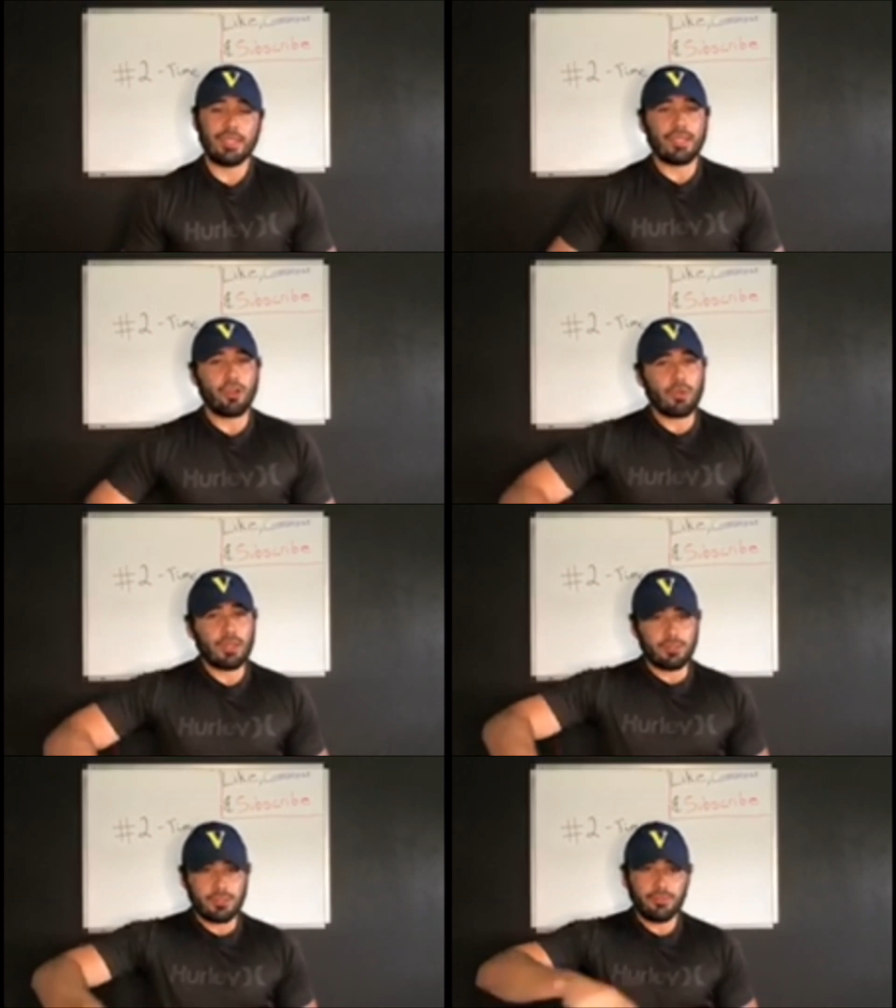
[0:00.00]
around
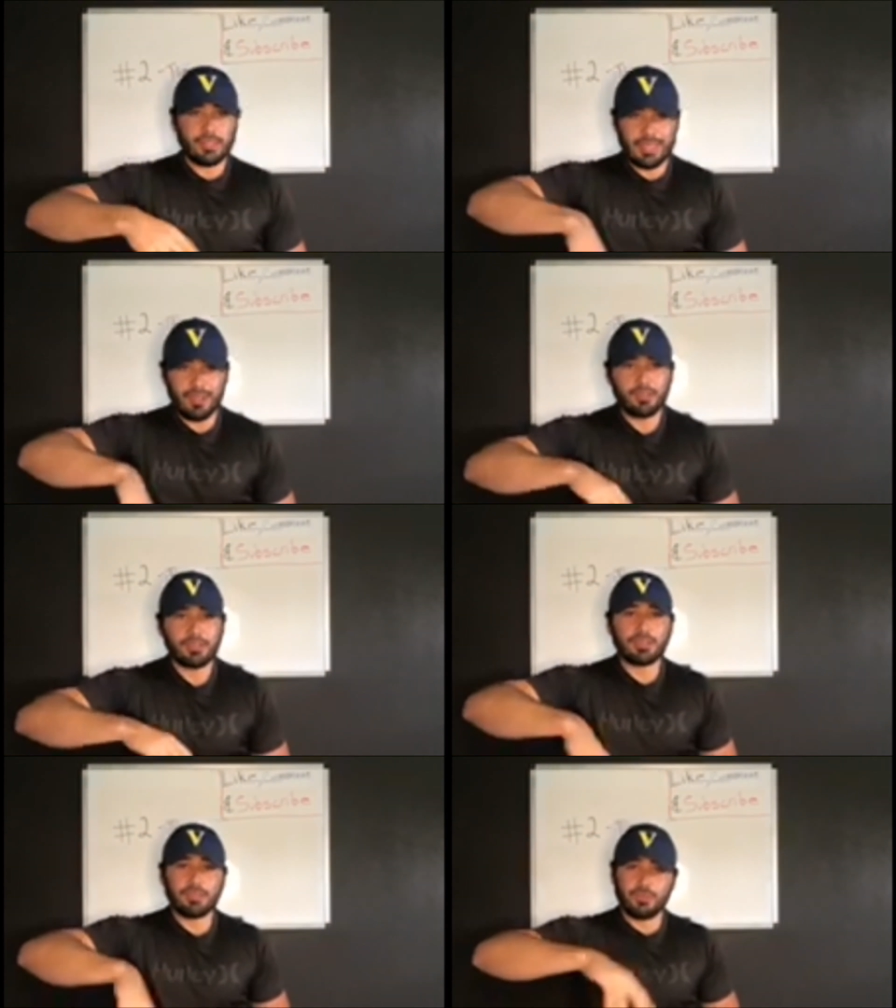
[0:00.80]
the different counties, the
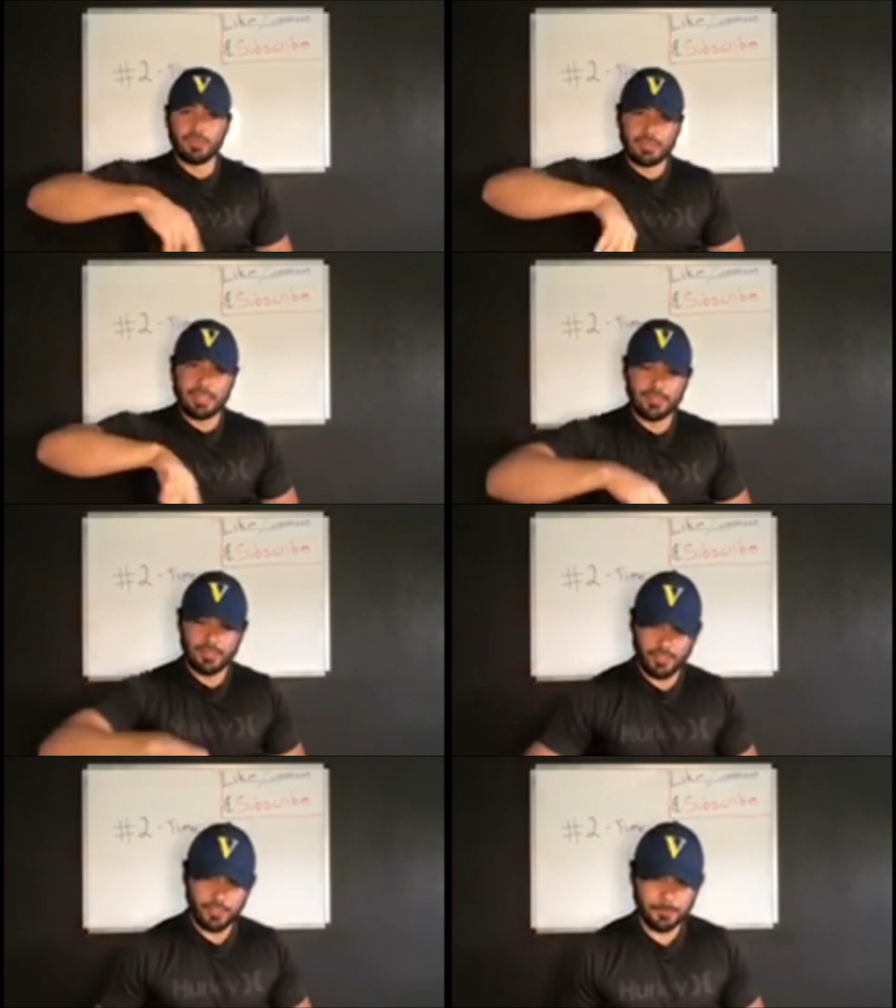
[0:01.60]
different states, you
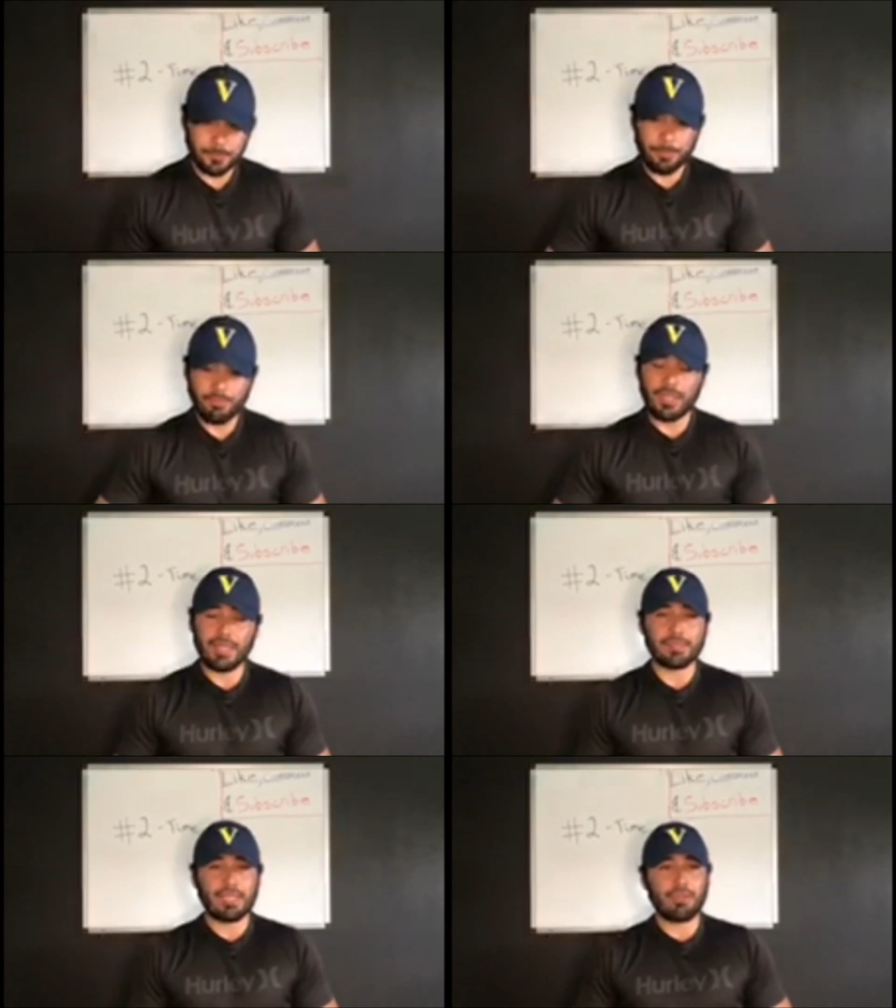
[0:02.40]
know. And
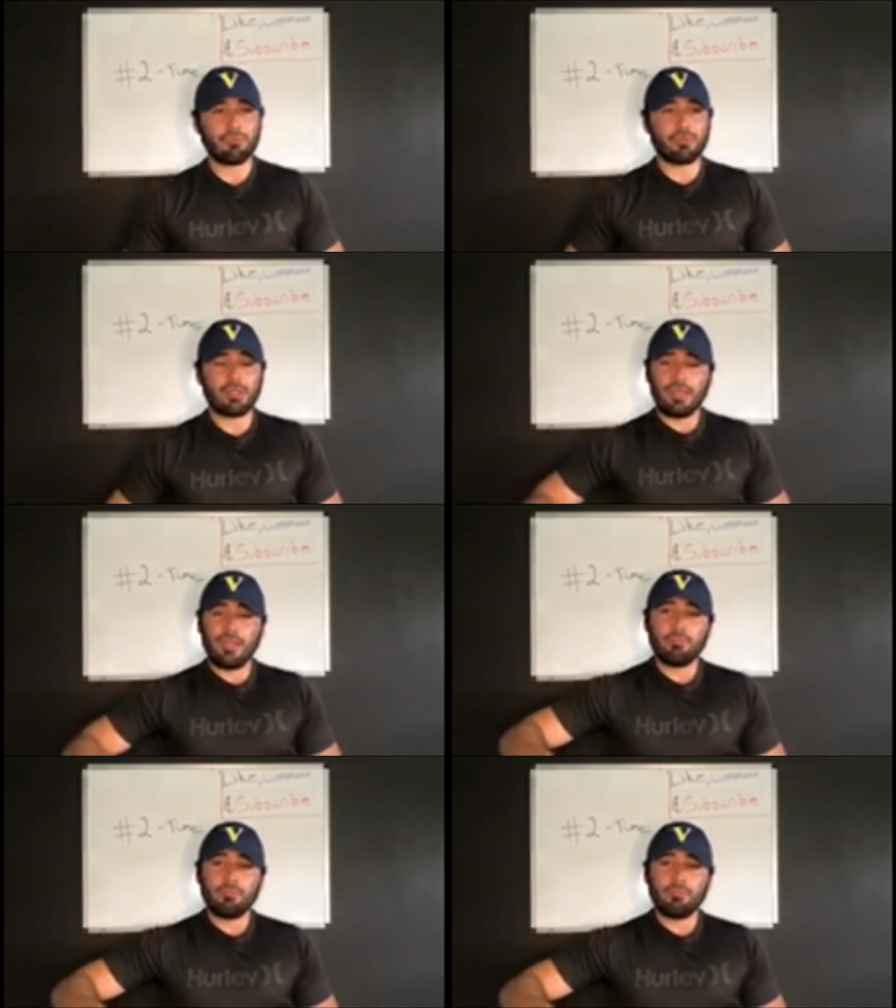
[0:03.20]
time will make